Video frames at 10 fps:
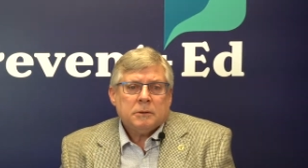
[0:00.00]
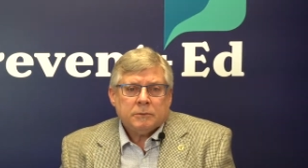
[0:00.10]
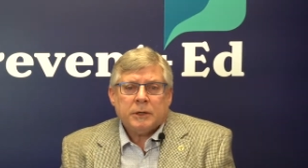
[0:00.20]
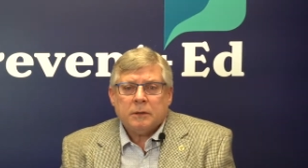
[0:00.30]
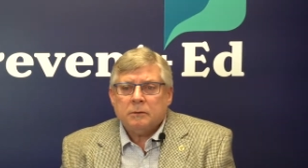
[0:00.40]

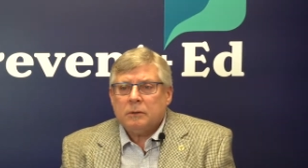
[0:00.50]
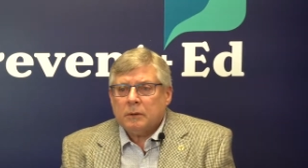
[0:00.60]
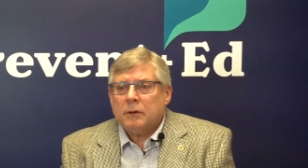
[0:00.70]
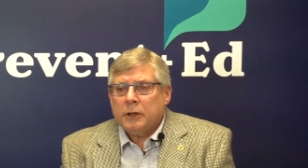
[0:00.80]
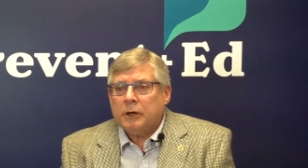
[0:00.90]

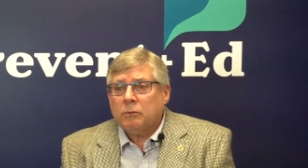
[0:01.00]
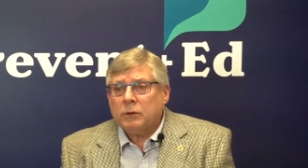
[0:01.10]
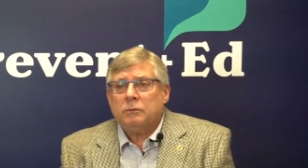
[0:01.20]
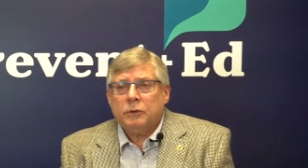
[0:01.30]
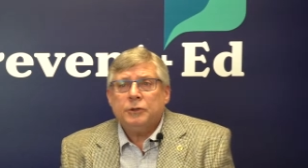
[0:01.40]

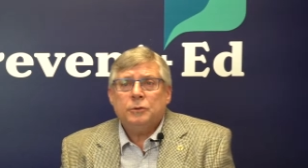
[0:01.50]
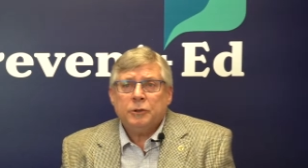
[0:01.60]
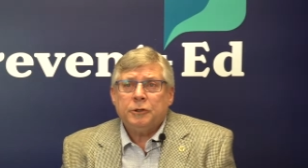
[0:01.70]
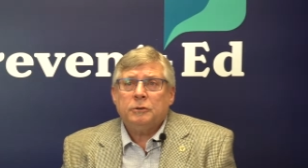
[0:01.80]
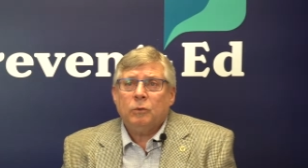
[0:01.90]
we're
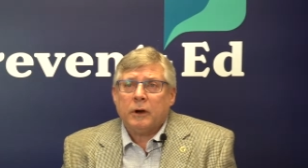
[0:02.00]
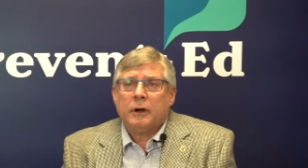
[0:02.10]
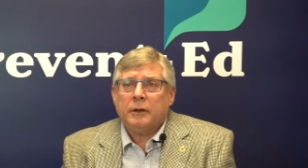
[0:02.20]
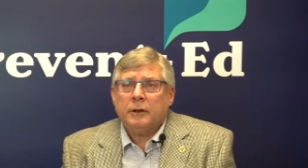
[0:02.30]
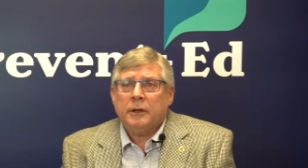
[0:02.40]
doing good work,